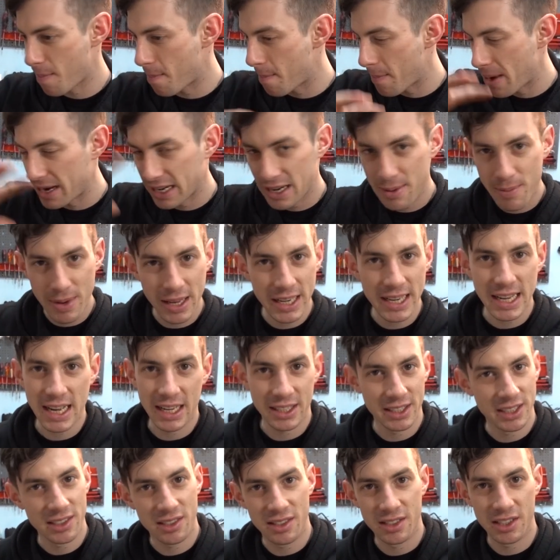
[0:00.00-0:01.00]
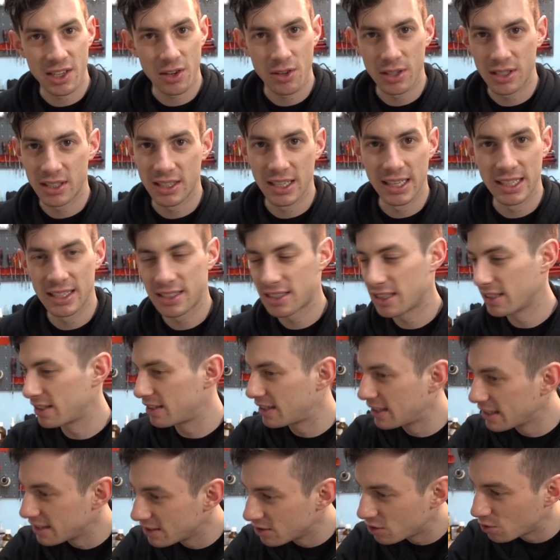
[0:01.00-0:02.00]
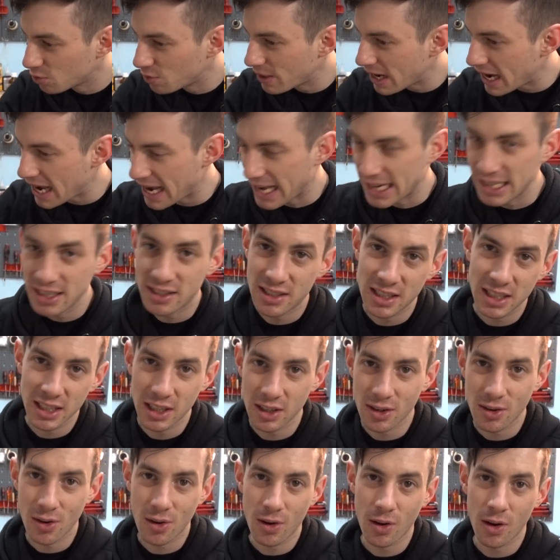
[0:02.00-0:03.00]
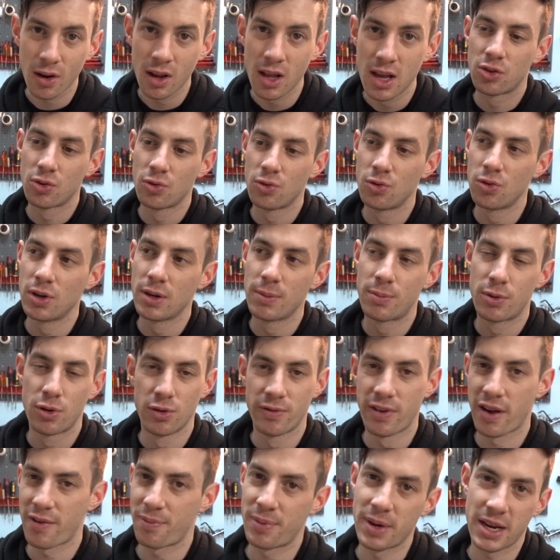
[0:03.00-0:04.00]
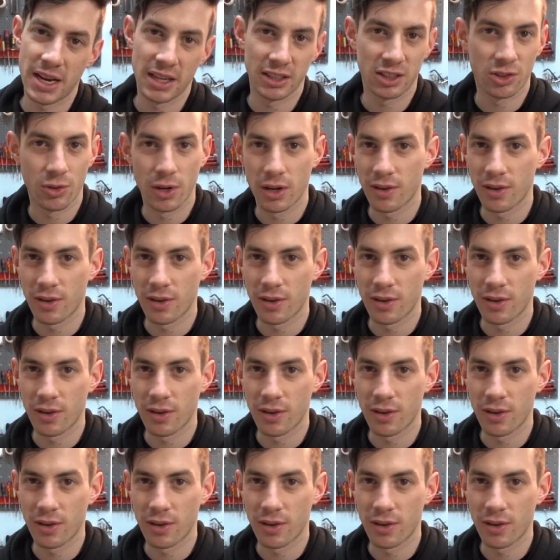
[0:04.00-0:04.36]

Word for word: many, many unnecessary things that didn't do anything at all to improve FPS,